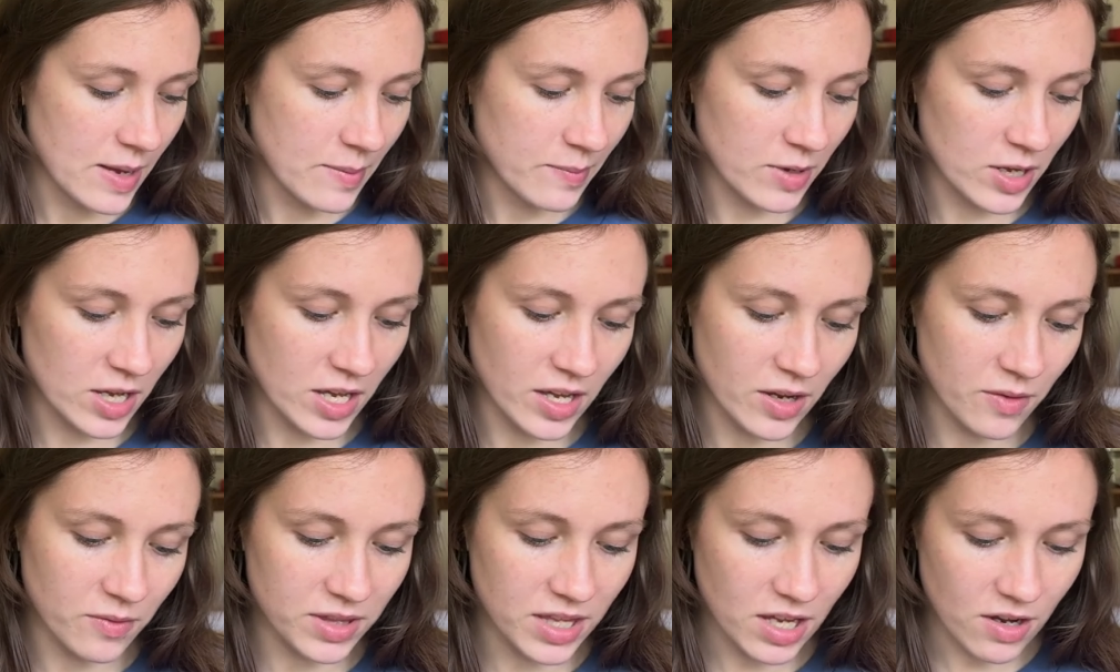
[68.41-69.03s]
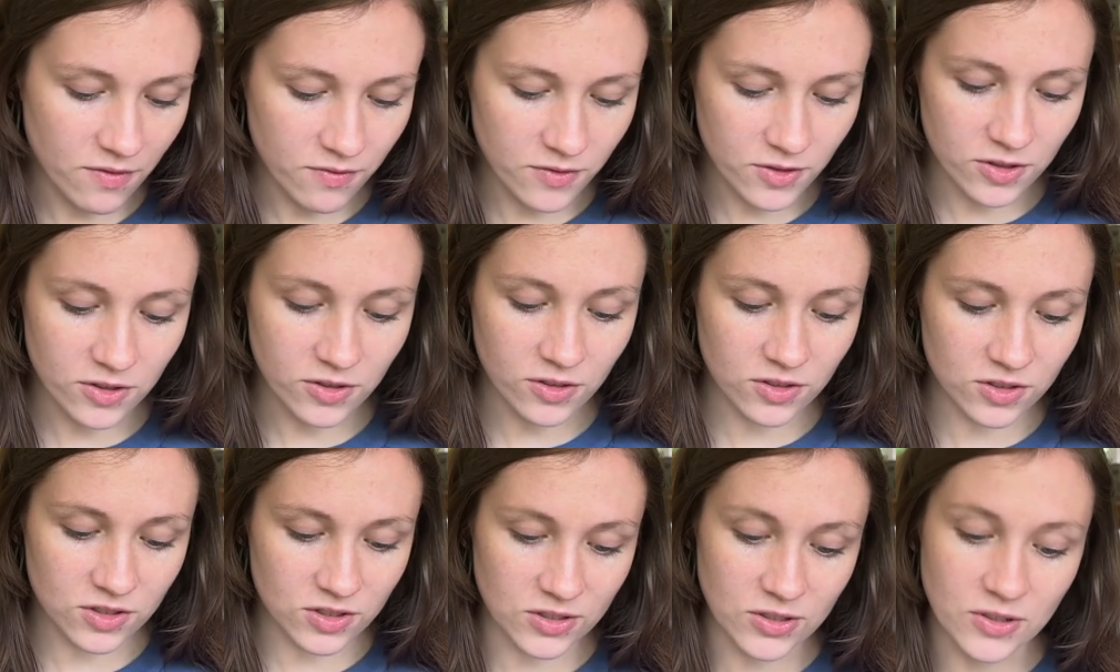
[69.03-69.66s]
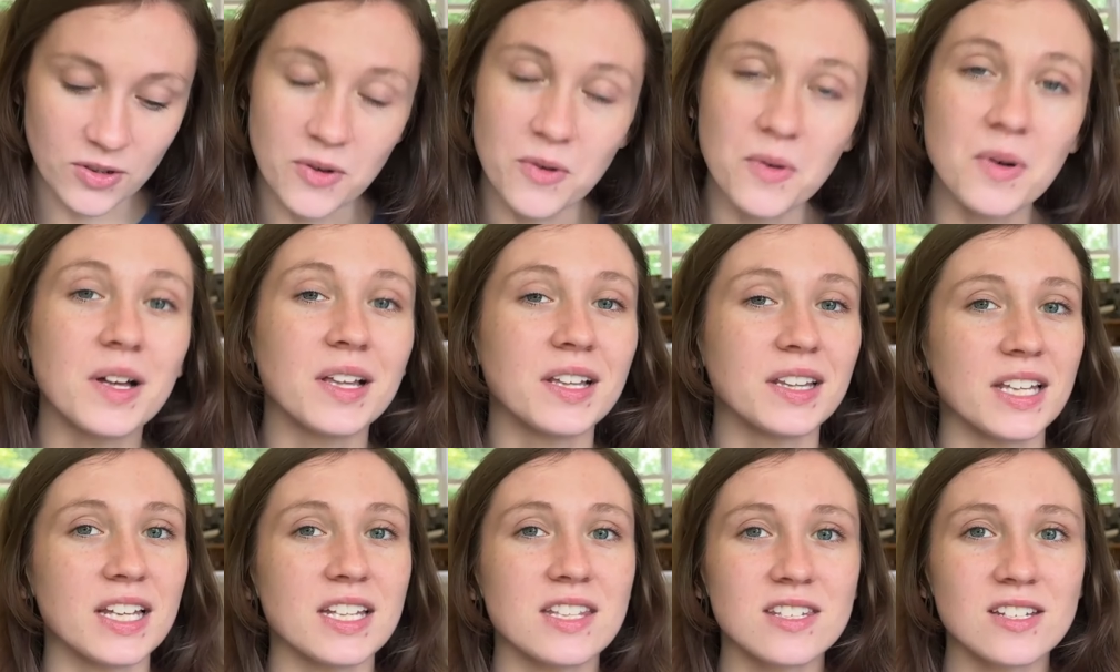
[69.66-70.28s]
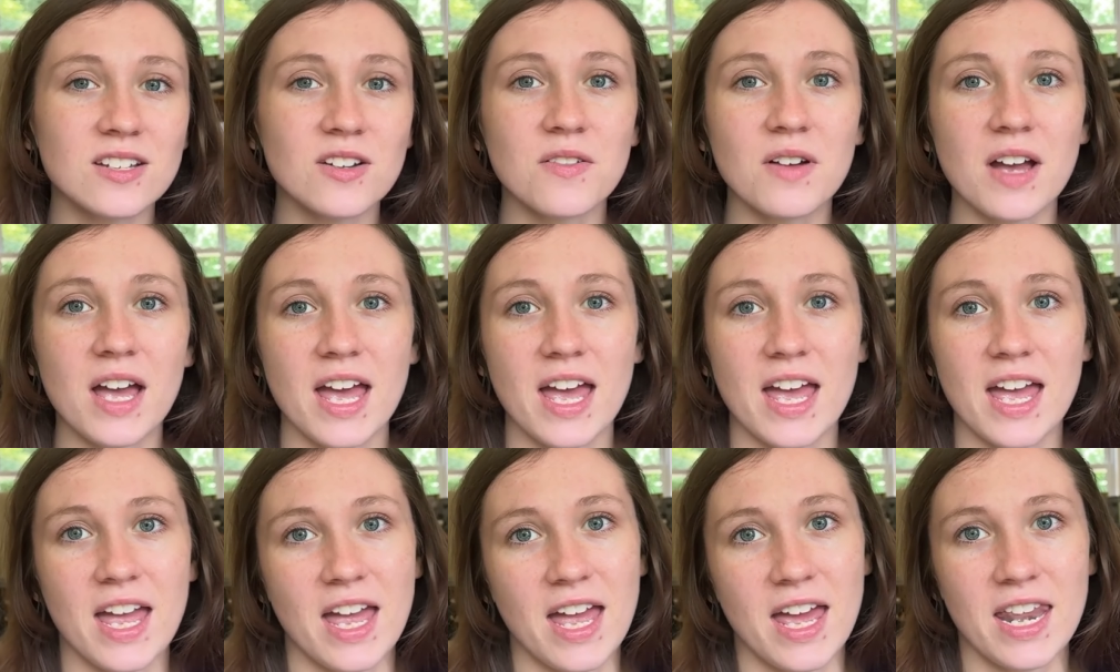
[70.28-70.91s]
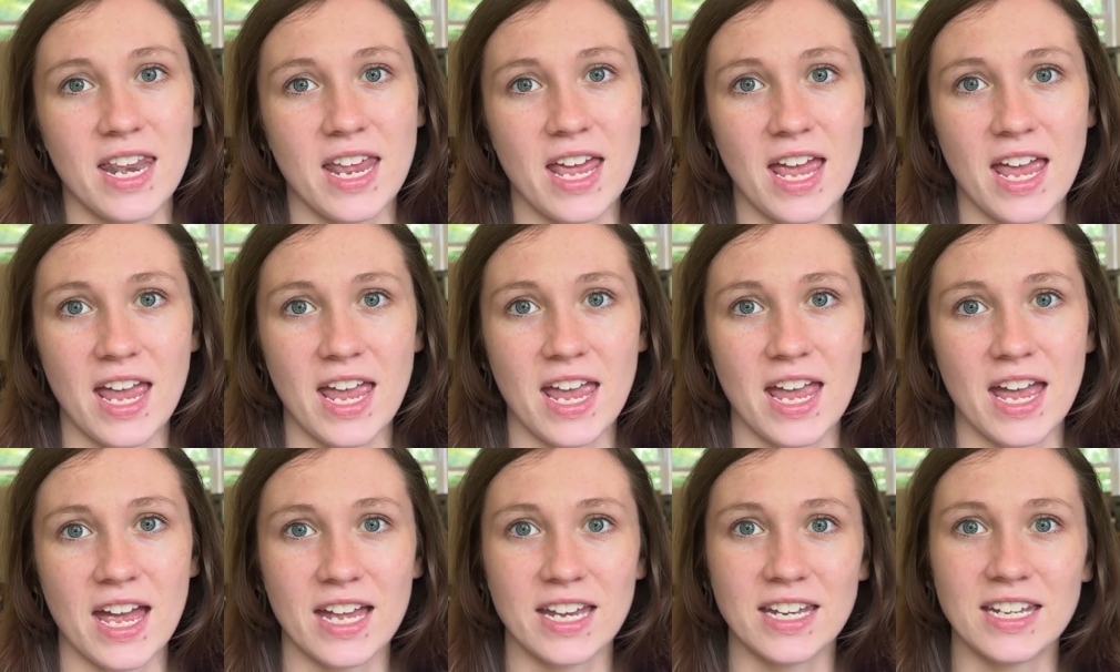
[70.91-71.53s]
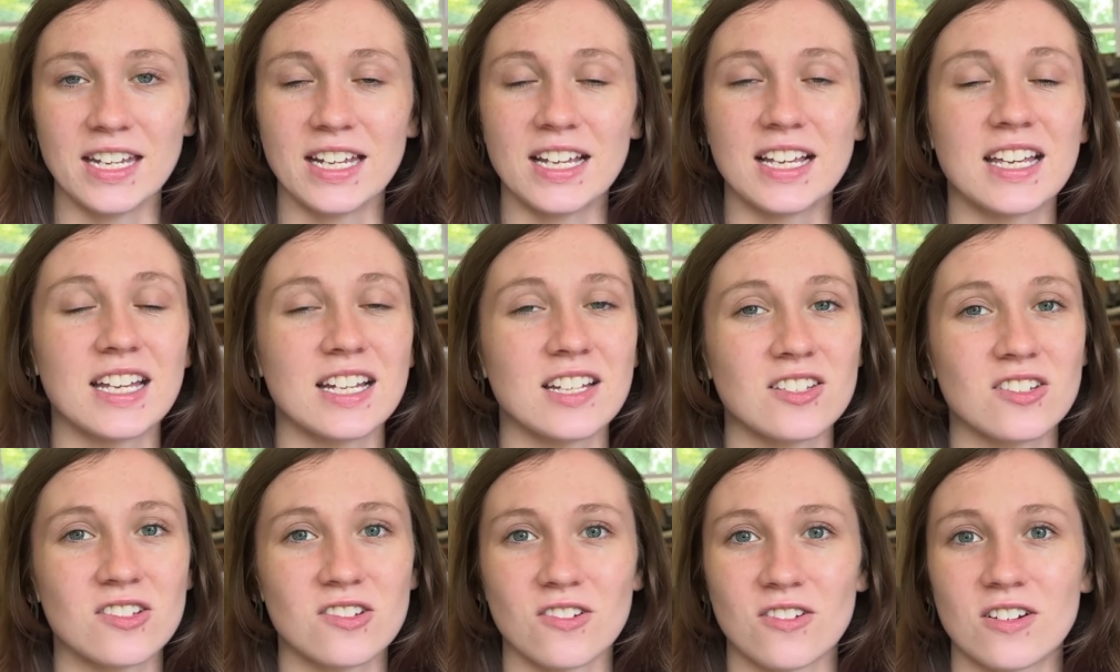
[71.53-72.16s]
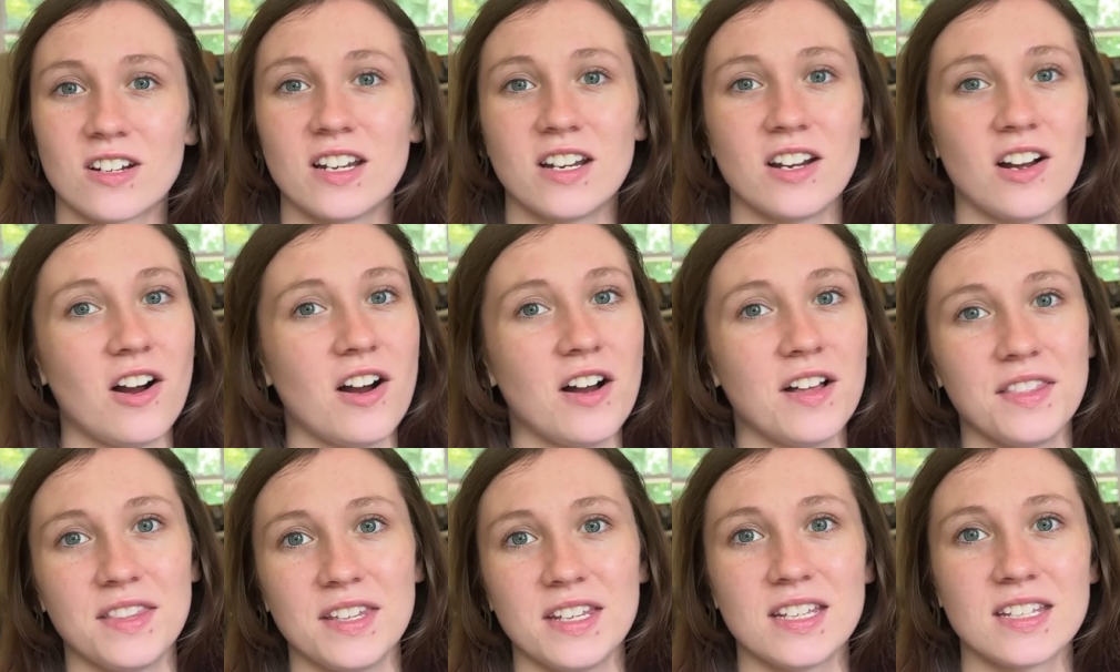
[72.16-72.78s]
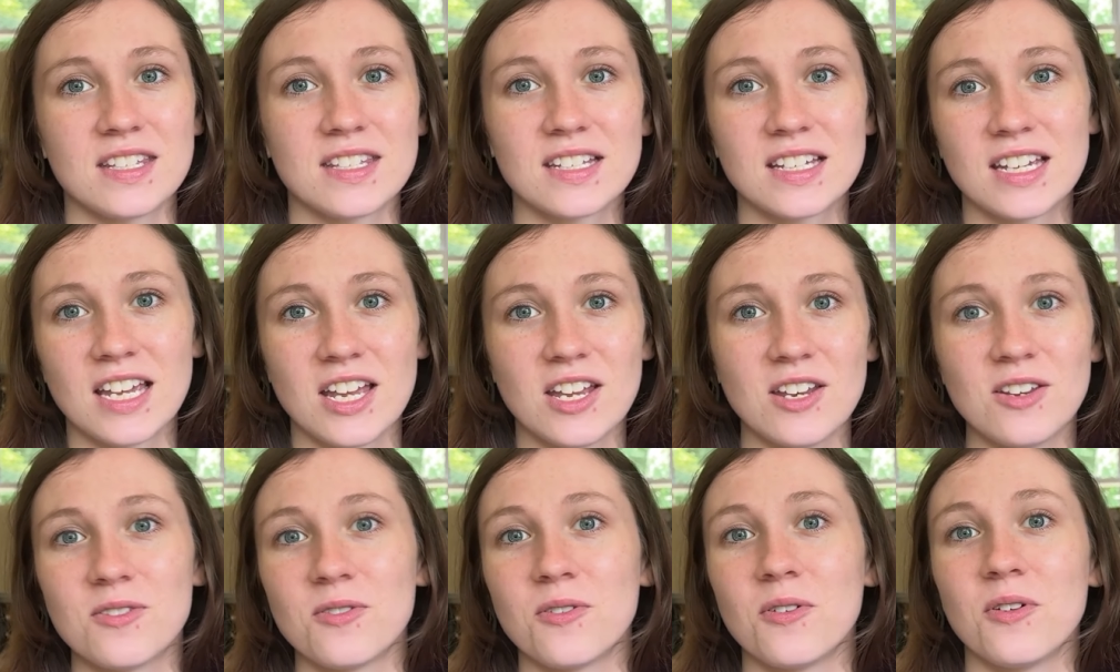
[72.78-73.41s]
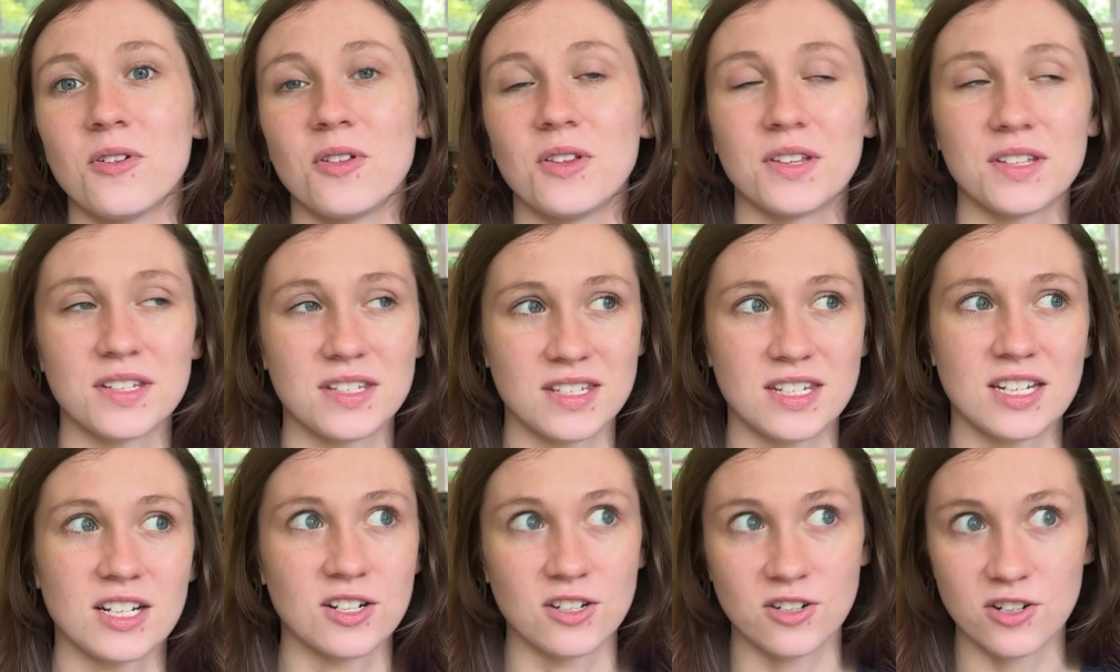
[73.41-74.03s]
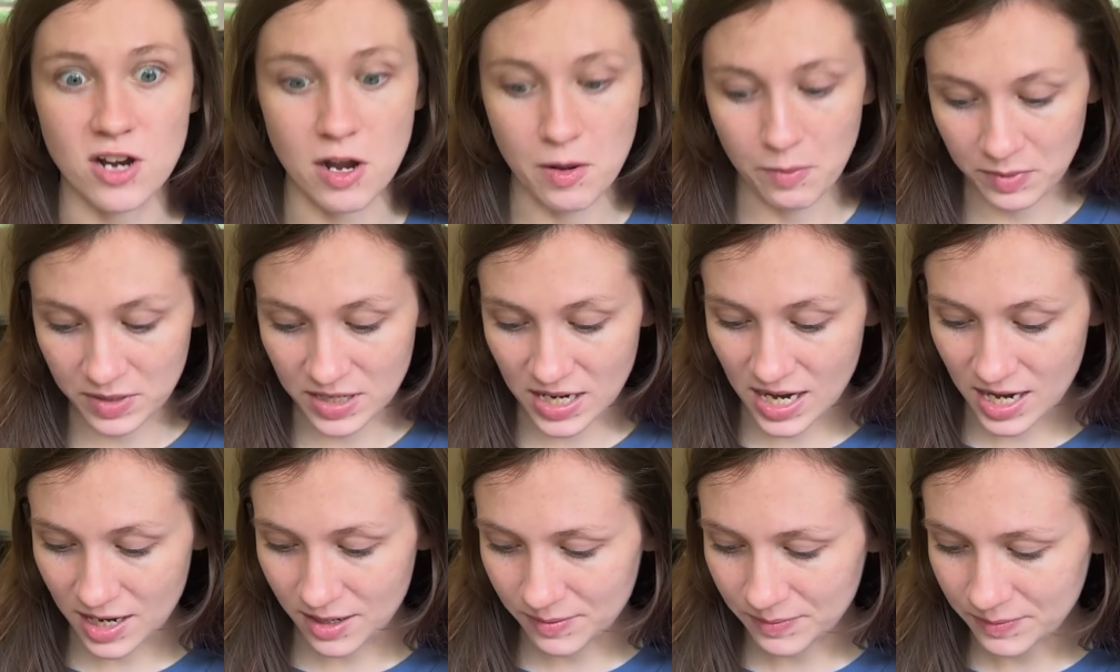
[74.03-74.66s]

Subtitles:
But without further ado, let's go ahead and get started on this Kindle sticker update.